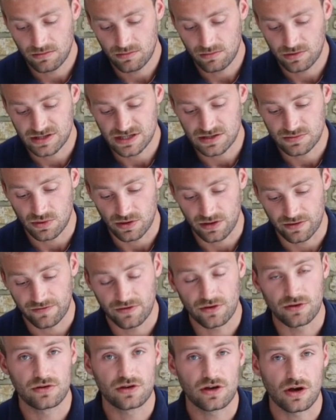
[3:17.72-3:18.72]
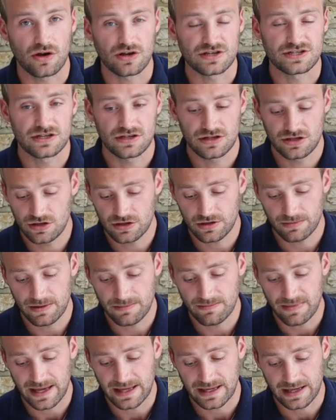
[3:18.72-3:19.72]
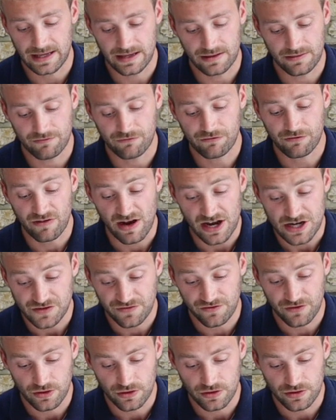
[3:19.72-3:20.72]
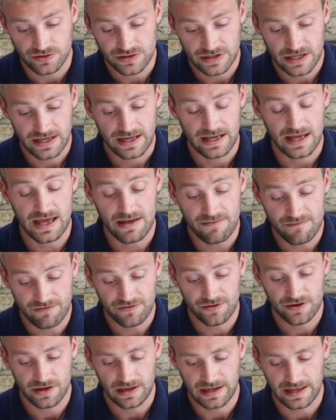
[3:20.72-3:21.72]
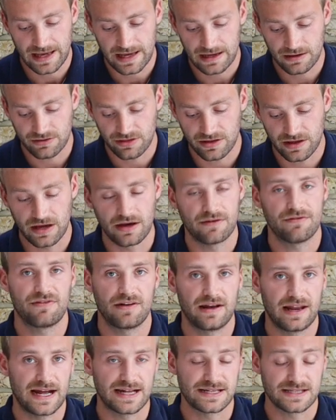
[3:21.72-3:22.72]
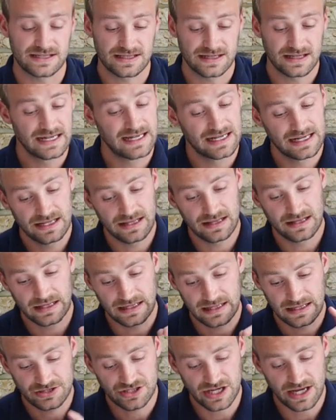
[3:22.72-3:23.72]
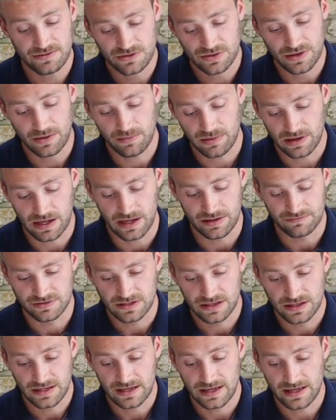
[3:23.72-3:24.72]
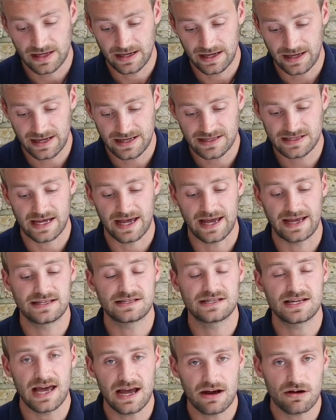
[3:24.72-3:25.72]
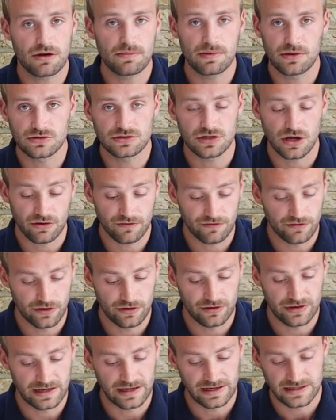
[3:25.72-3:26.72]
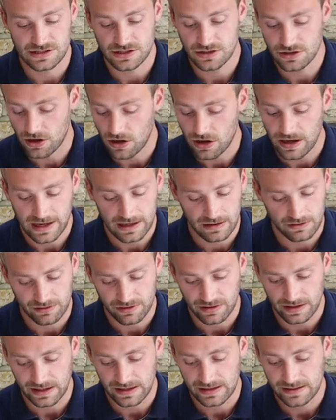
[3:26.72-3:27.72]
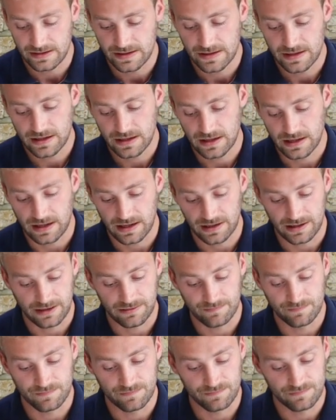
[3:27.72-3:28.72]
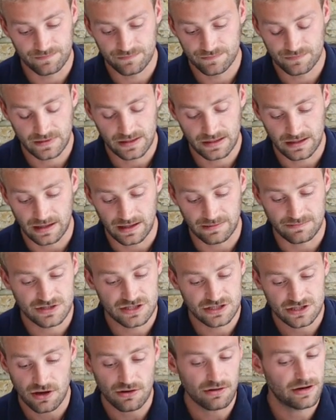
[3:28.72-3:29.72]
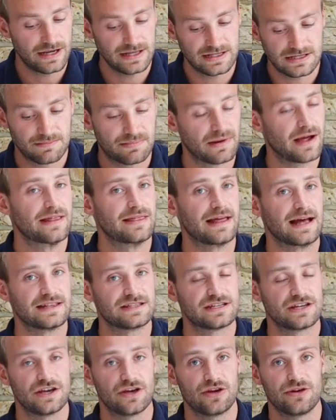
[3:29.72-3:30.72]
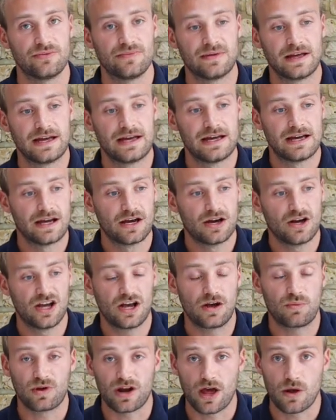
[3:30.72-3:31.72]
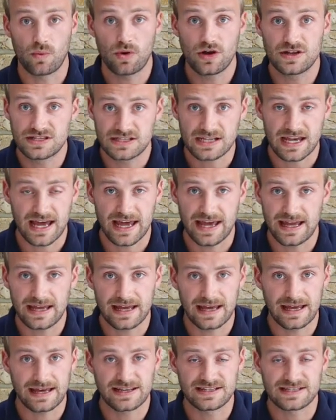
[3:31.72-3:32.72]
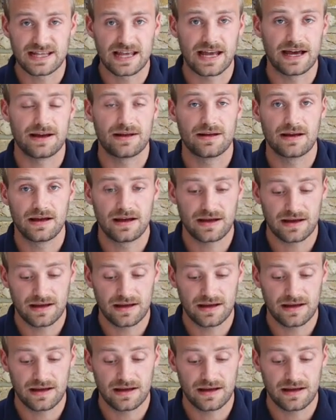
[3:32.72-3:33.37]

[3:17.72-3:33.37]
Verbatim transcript: which is what the food costs, you could be making fresh food infinitely healthier for less. James Wellbeloved is a terrible dog food. It is not healthy. Um, I'm sorry to break that to you. What I would say is that